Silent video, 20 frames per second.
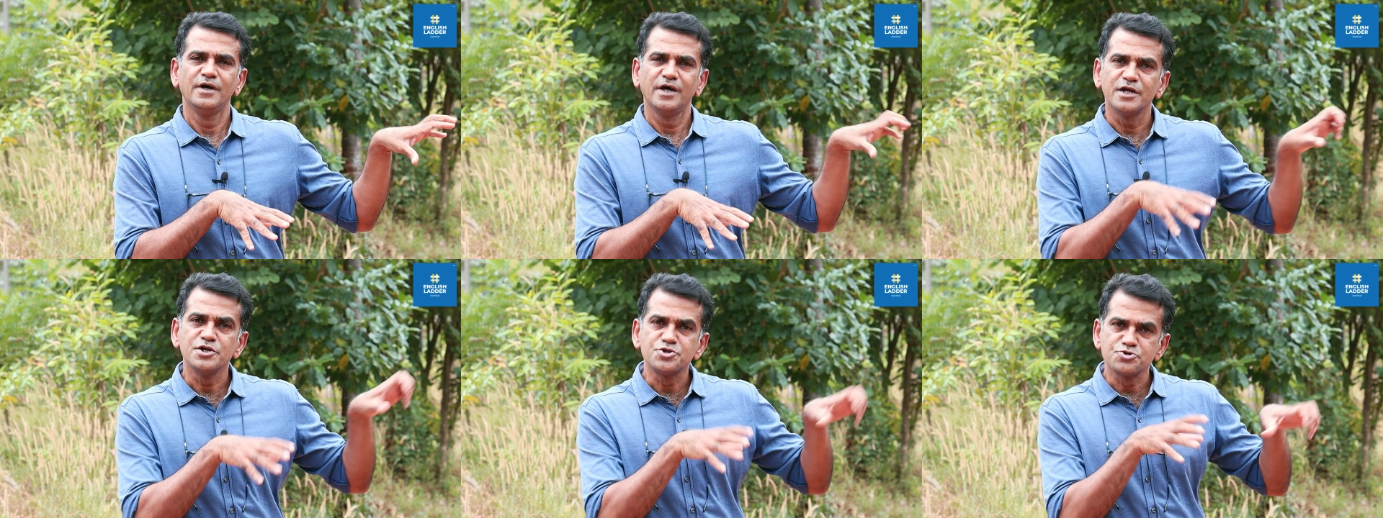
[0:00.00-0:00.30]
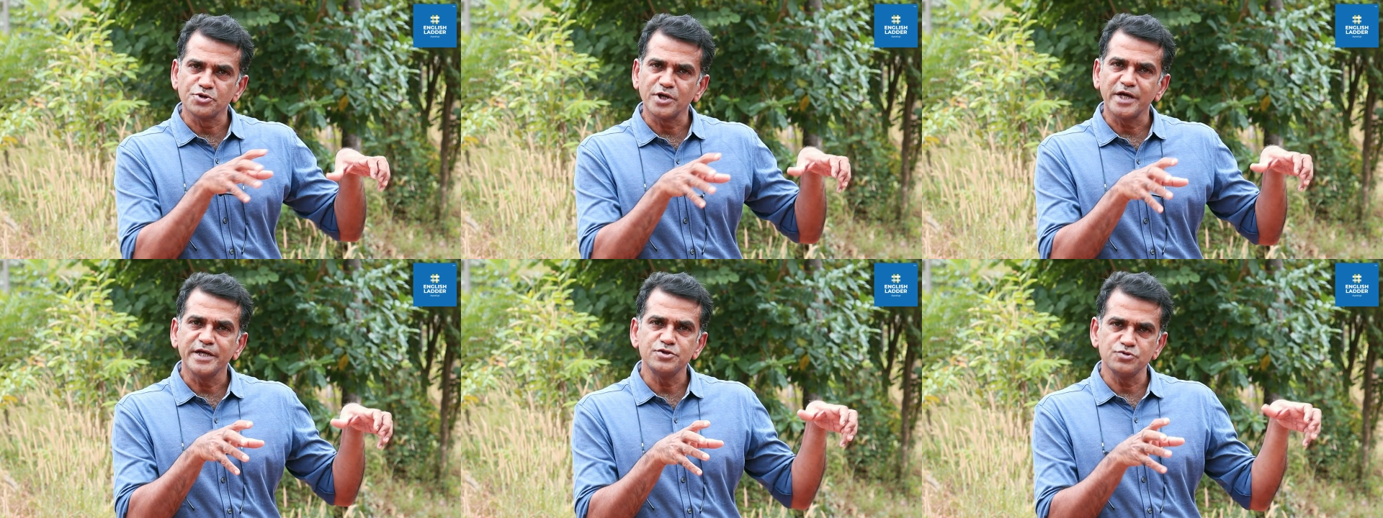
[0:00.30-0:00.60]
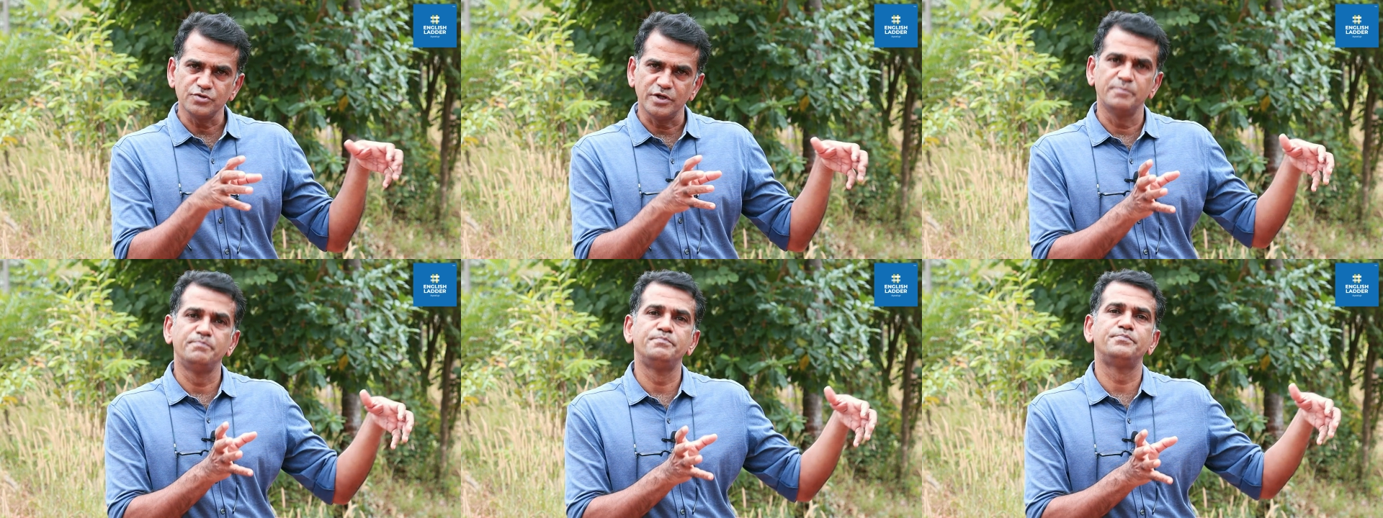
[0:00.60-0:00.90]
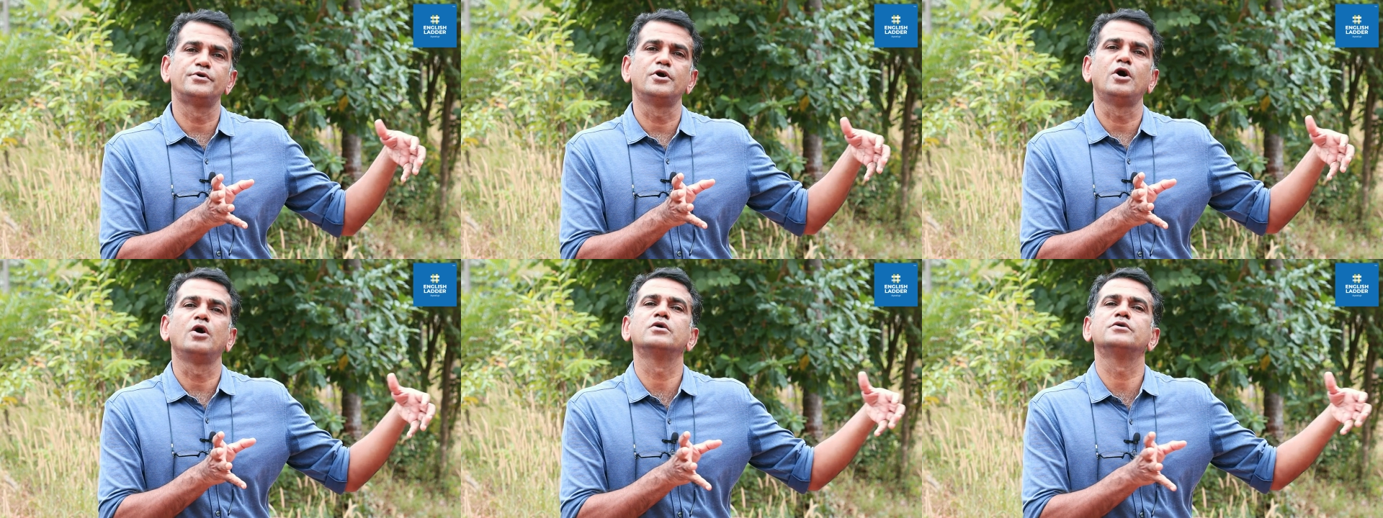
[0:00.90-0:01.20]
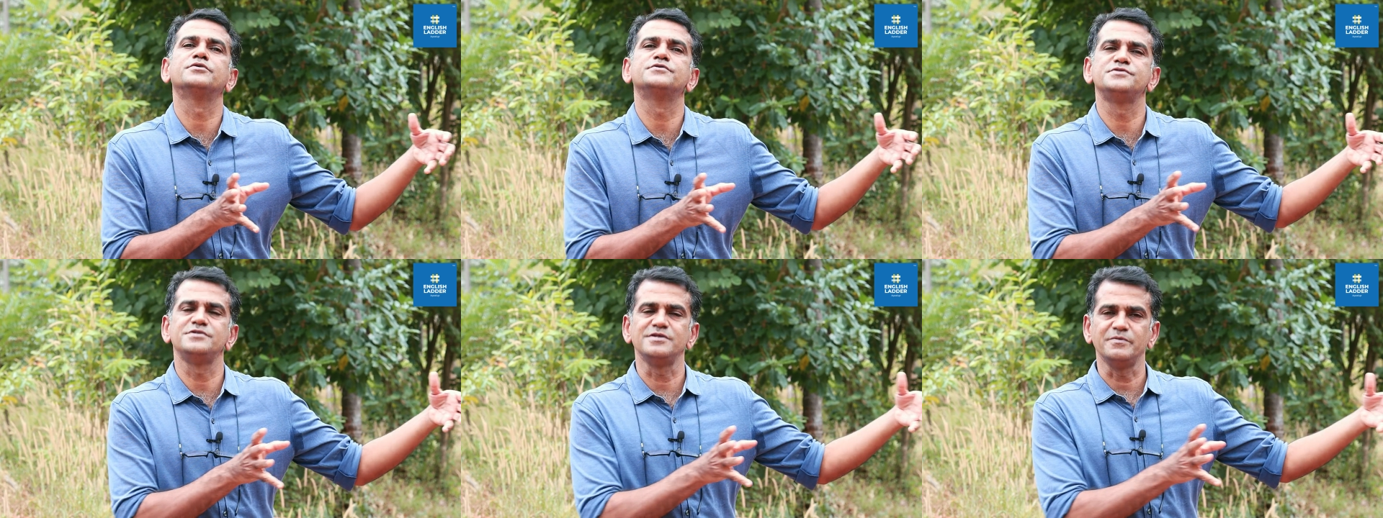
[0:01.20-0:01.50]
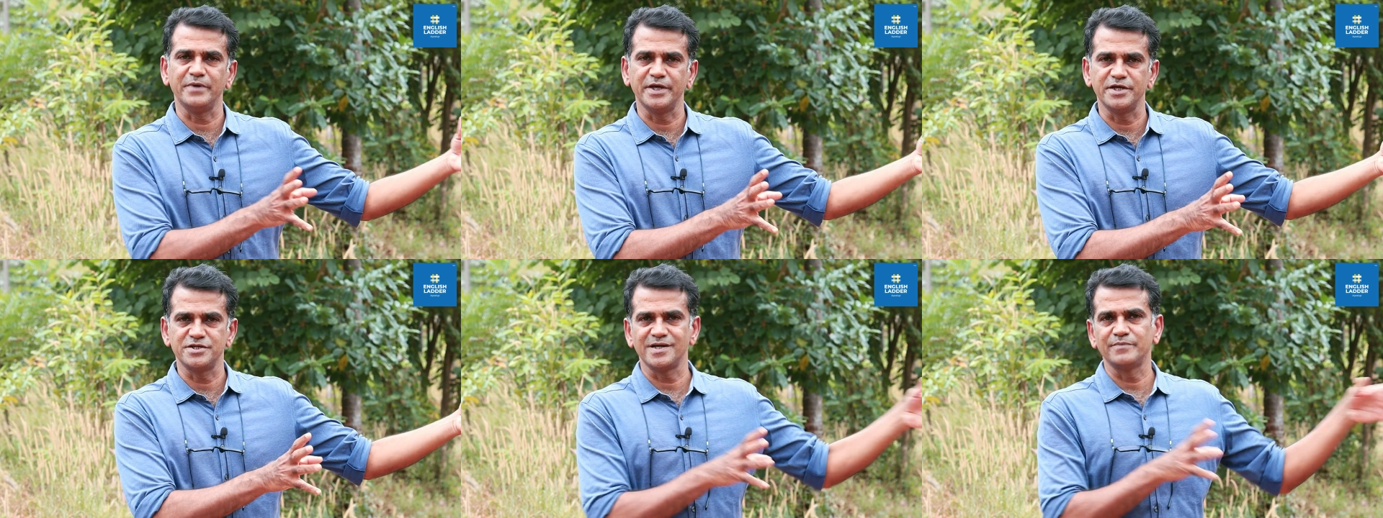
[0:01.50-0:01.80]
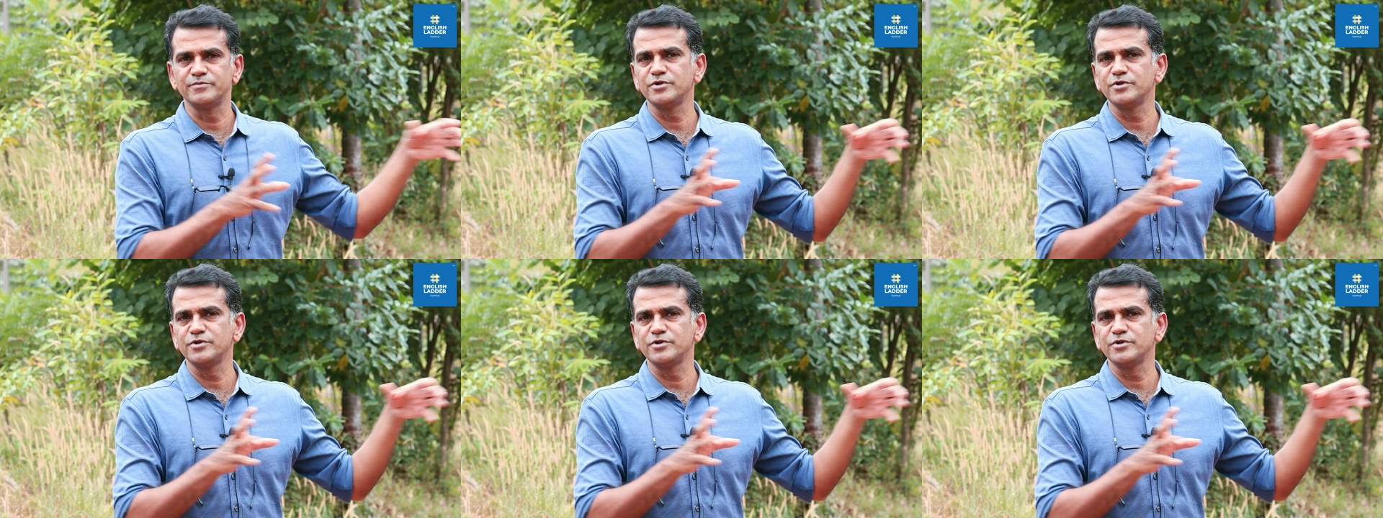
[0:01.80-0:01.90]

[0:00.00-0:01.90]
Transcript: And try to approximate.